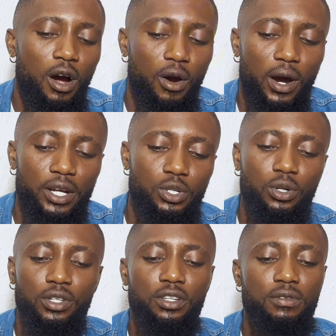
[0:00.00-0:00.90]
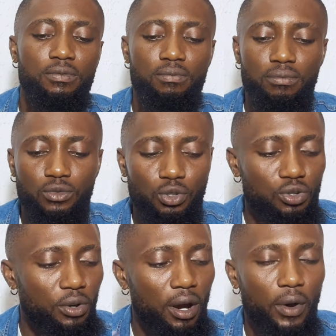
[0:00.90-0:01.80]
Alright, so on this
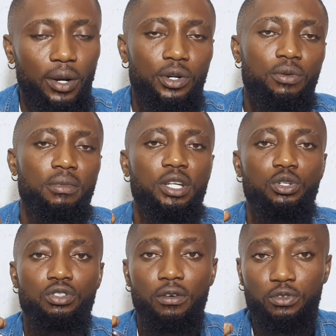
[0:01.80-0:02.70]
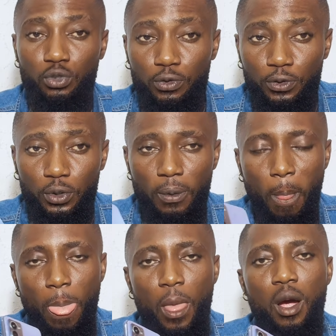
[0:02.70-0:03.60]
tutorial we are going to make use of two phones.
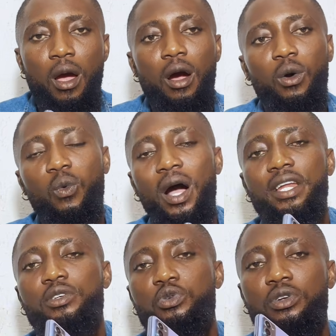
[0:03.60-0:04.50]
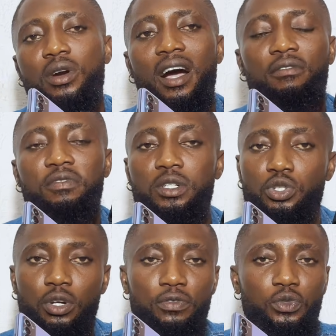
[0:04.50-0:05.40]
One is going to have the
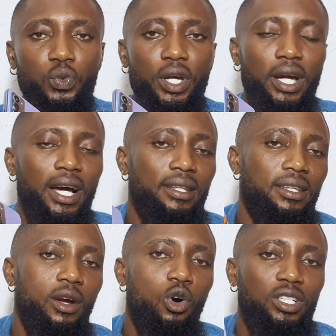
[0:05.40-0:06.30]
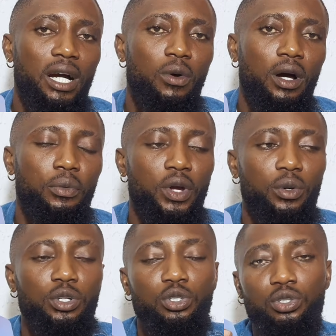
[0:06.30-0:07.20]
software and the other one, we are
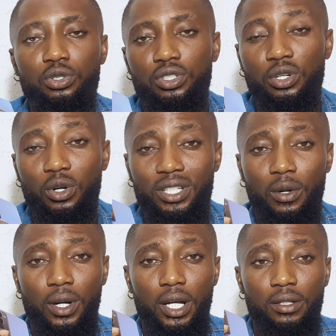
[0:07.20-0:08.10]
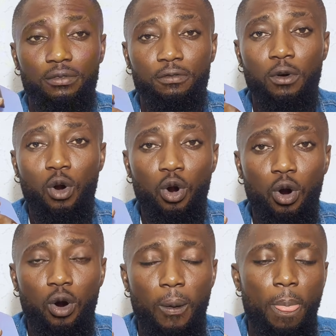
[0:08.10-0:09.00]
going to use the other one for
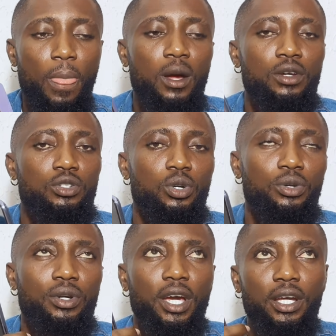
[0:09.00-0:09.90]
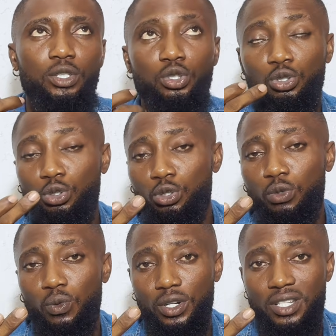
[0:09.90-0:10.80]
call. So you can
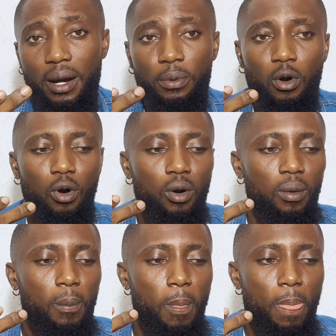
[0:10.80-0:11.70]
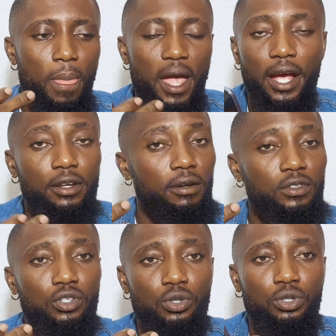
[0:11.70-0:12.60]
do WhatsApp call, any of
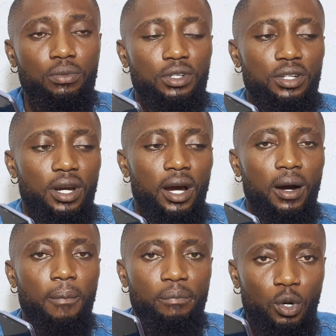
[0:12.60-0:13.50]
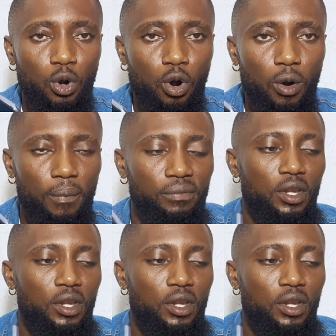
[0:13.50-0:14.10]
the social media call.